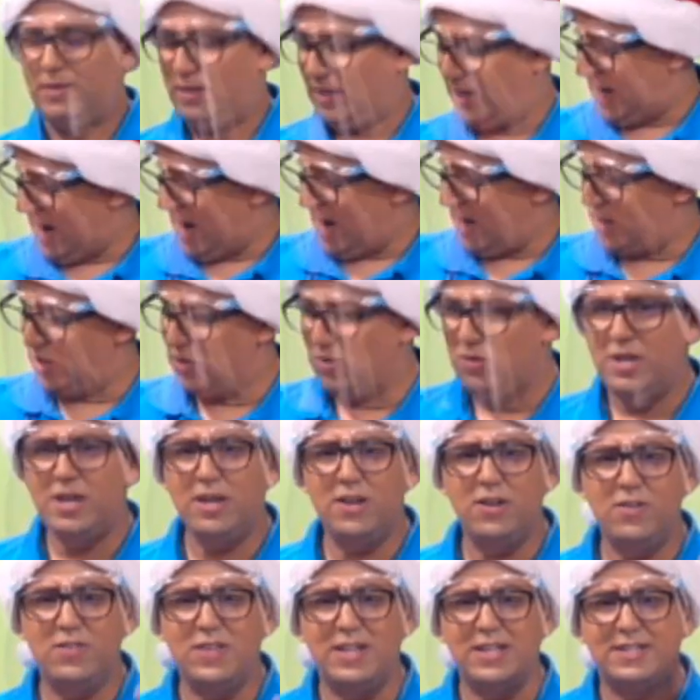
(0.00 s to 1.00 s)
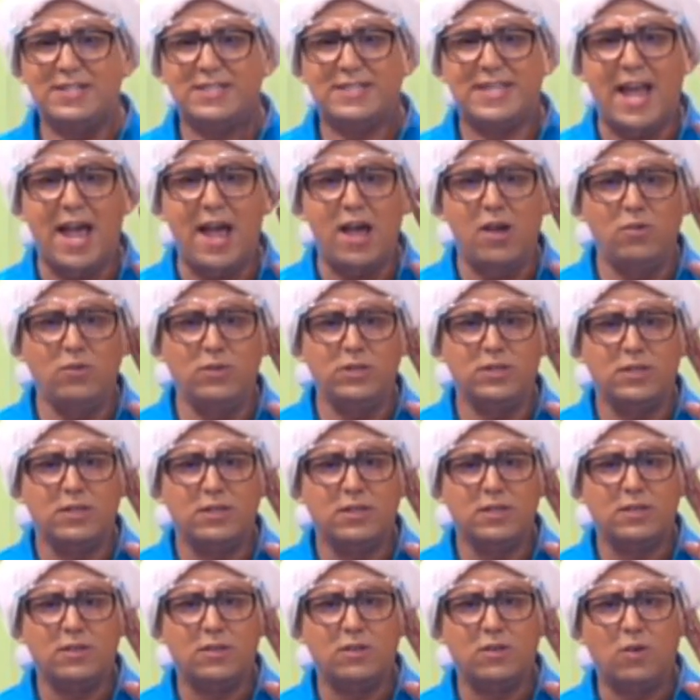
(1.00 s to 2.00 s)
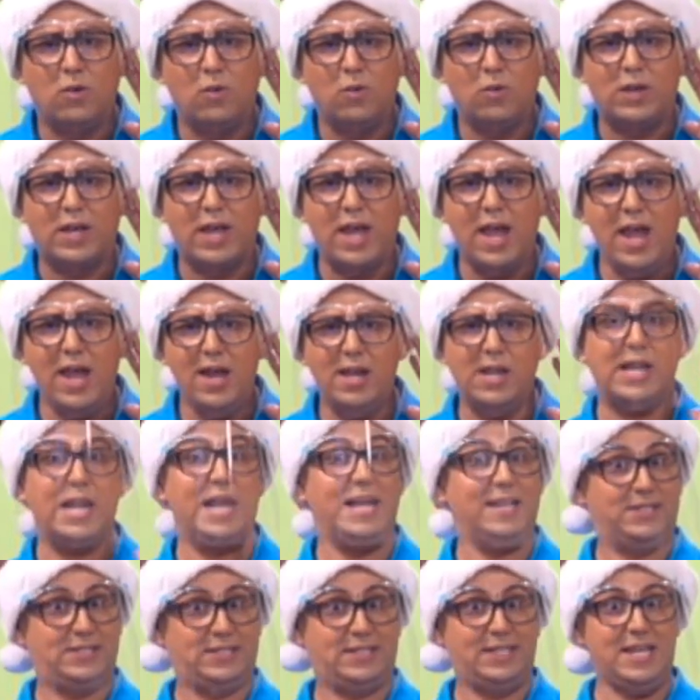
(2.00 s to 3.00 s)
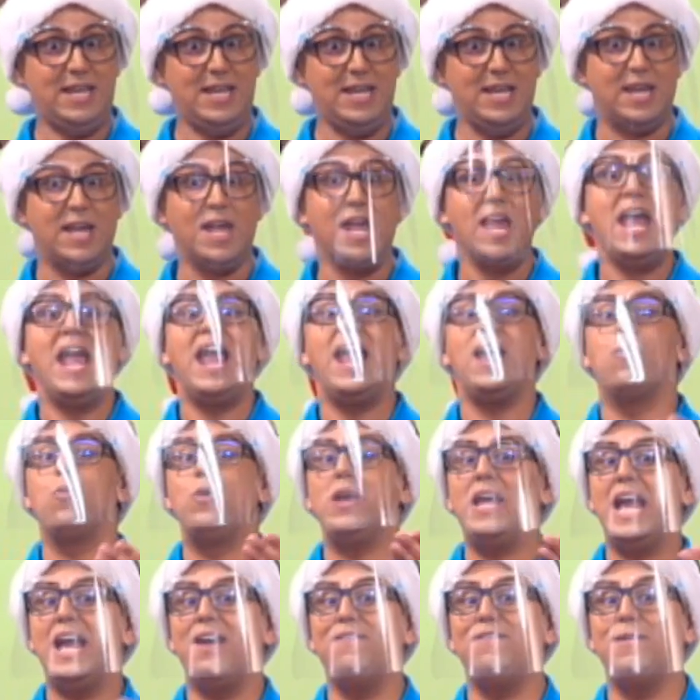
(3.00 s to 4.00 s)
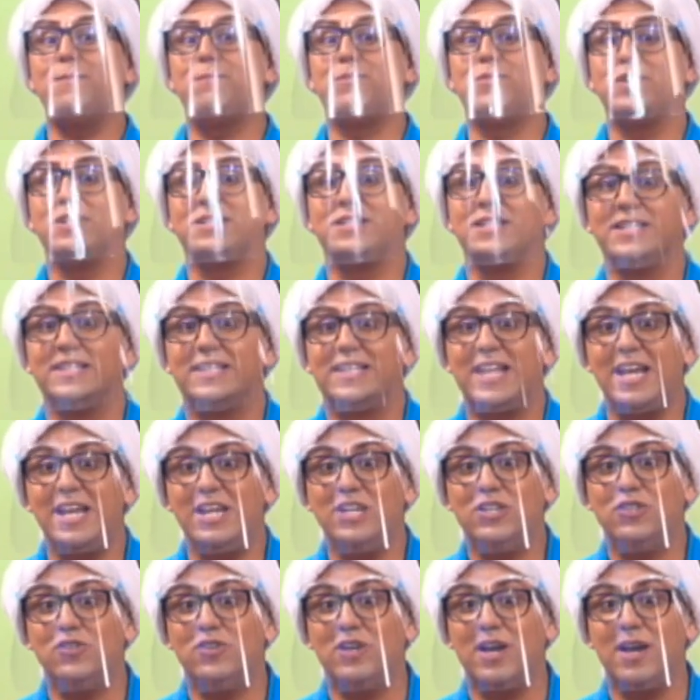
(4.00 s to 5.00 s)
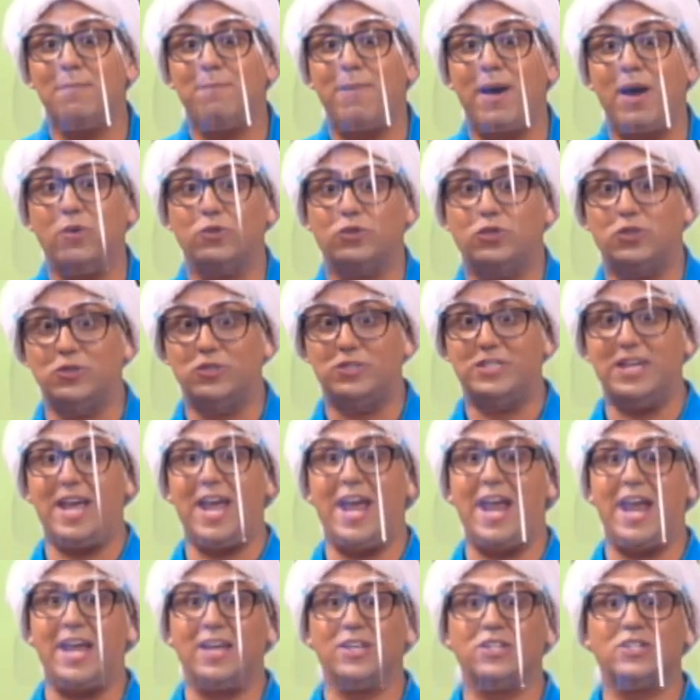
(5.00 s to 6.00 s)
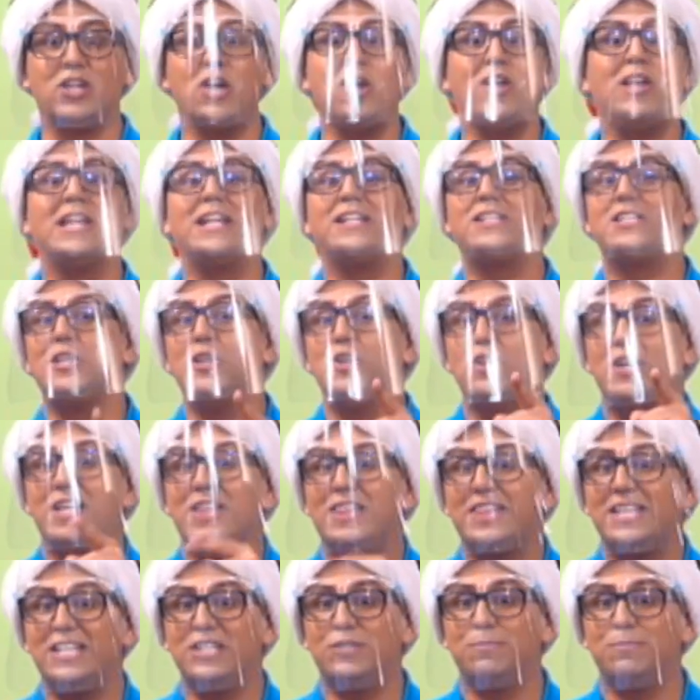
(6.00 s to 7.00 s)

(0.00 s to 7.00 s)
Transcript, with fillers: Can you hear that sound? Okay, let's see. And we have a presentation about today. So let's look at this